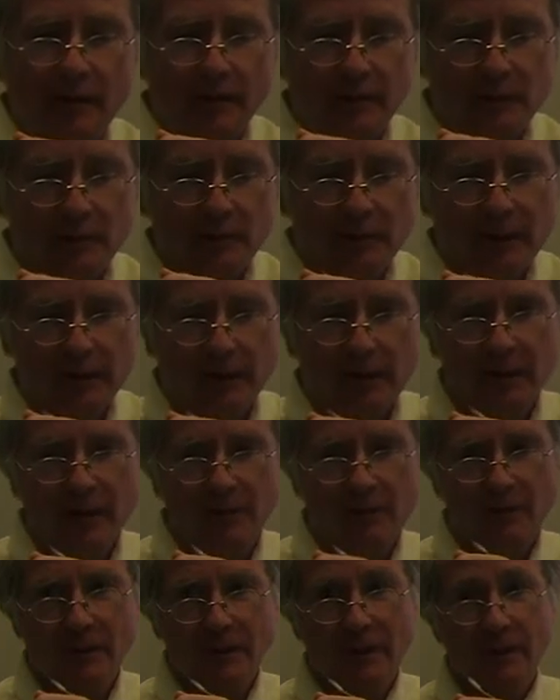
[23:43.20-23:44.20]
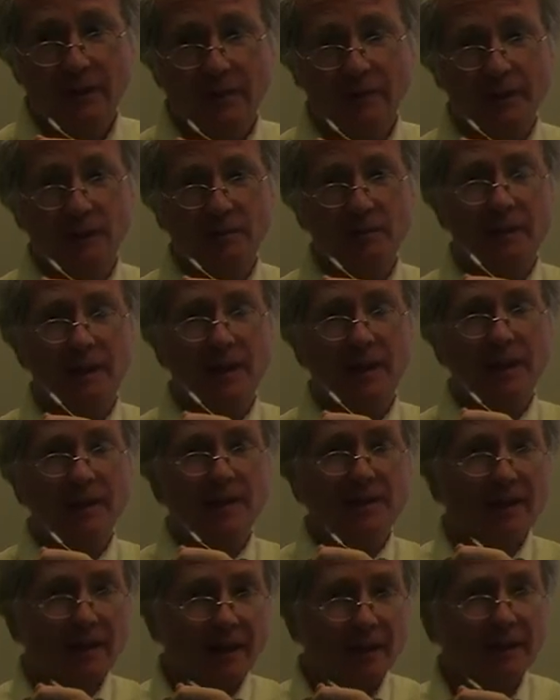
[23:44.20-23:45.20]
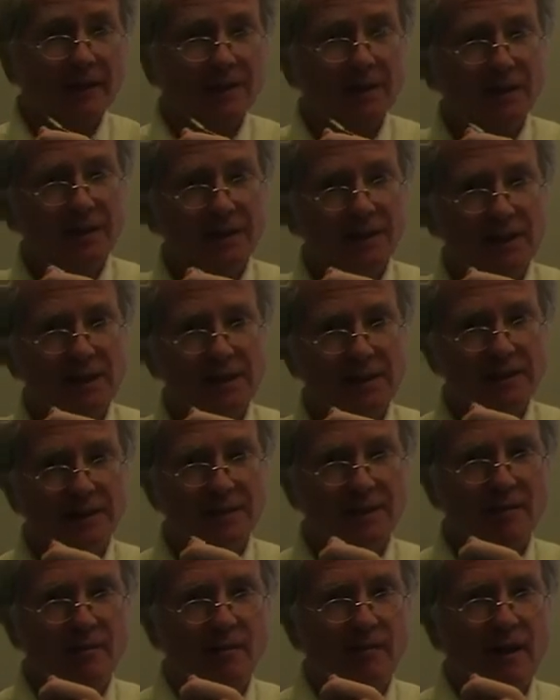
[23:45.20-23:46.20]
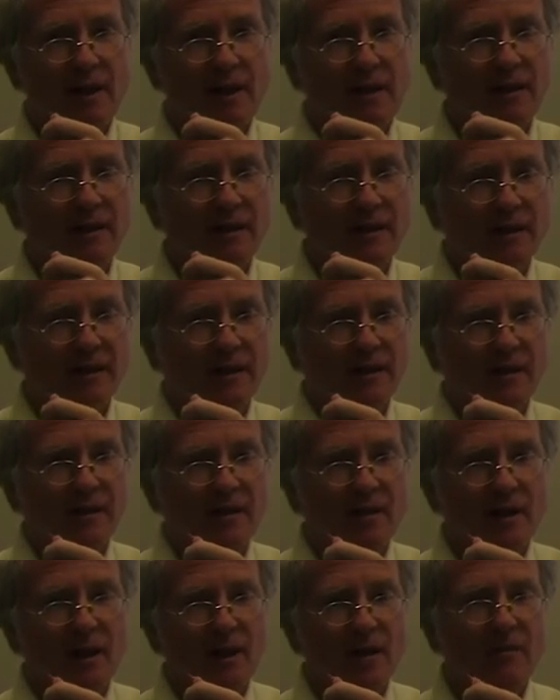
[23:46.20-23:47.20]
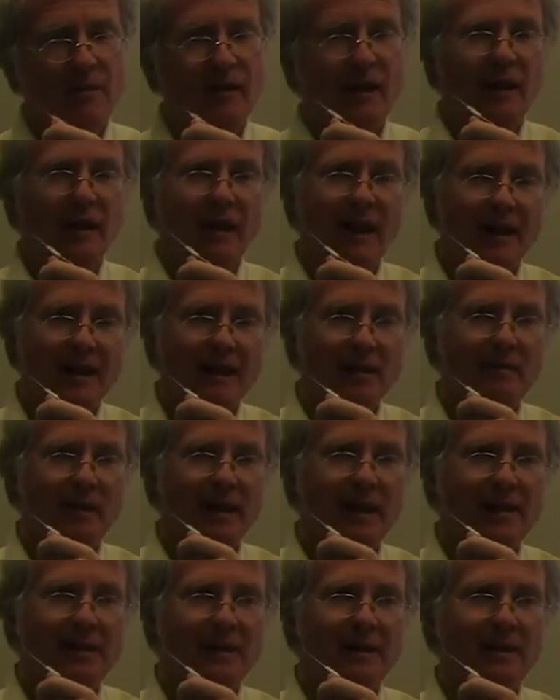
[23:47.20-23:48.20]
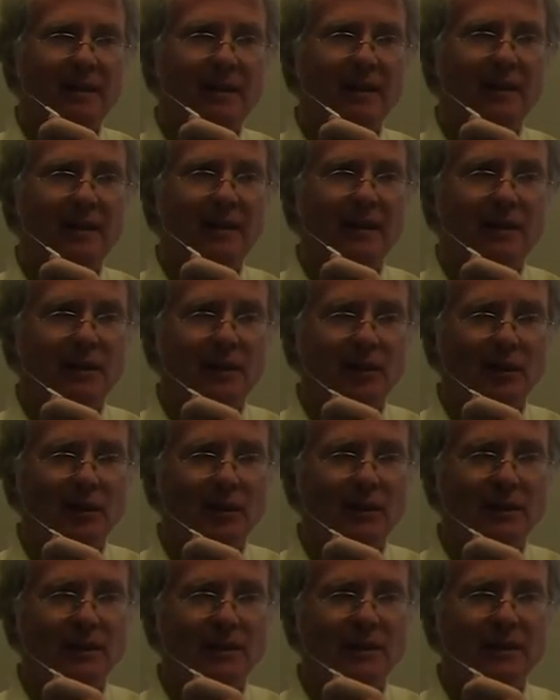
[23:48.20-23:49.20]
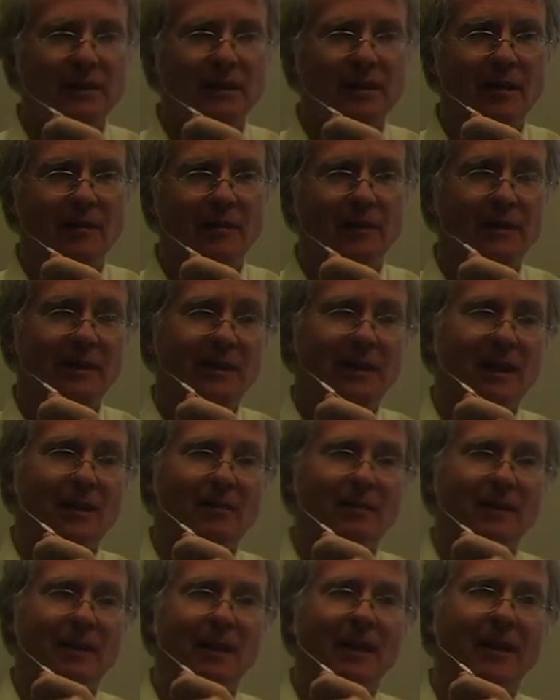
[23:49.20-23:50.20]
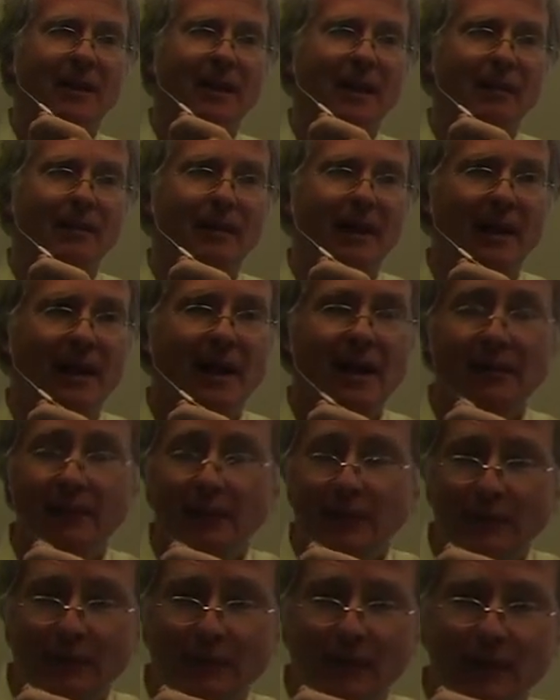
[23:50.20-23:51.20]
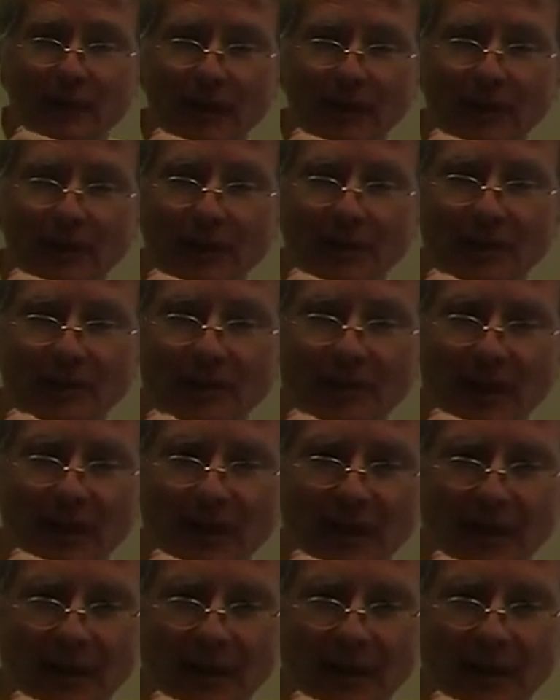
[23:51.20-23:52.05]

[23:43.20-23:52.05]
There was a period where if somebody had done a gene test, if they lied about it in the insurance, it was the same as lying about other information,